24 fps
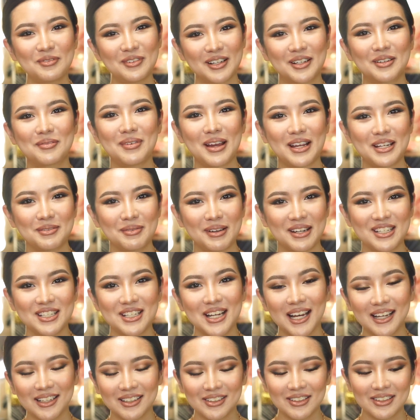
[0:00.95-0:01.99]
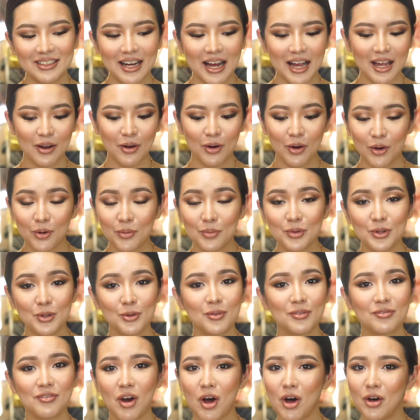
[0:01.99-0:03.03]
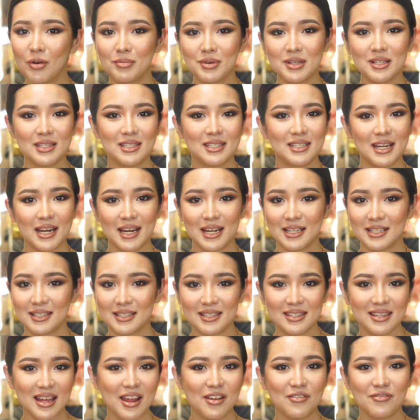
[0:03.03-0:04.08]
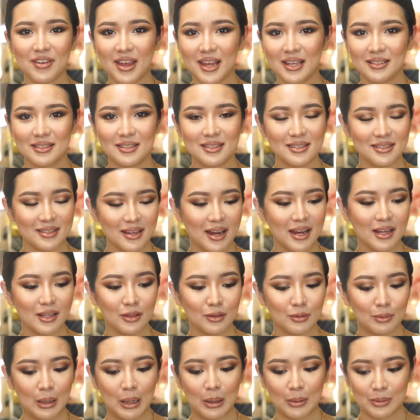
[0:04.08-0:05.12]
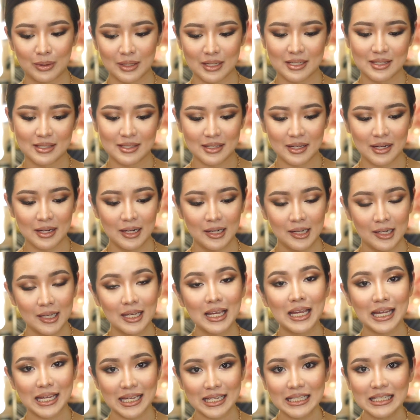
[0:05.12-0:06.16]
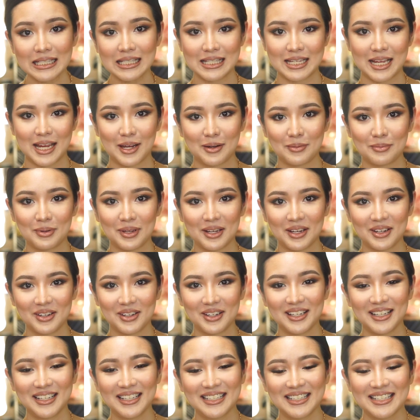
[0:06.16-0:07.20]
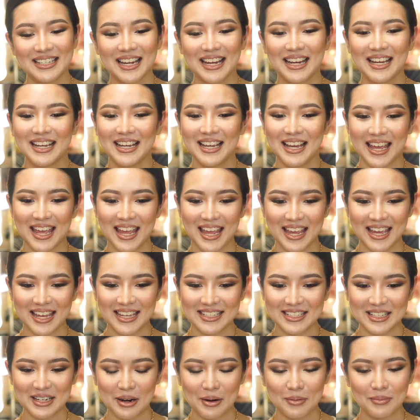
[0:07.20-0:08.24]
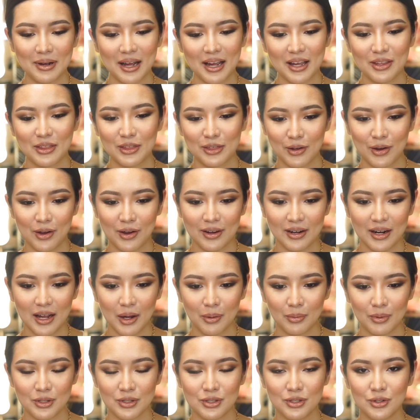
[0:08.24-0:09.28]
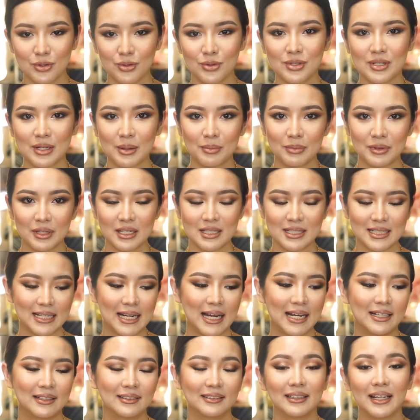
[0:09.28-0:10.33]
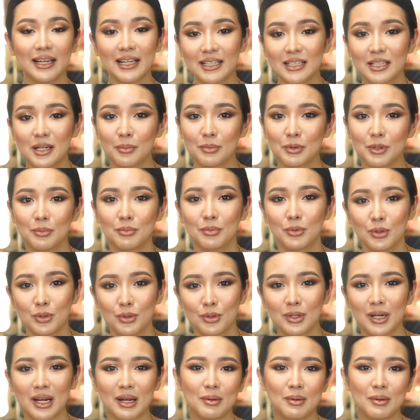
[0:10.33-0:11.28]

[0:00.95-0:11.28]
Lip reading: Welcome back to my channel. I hope you've all been staying safe and sane throughout this insane period. And I thought I would do something to kind of lighten up the mood.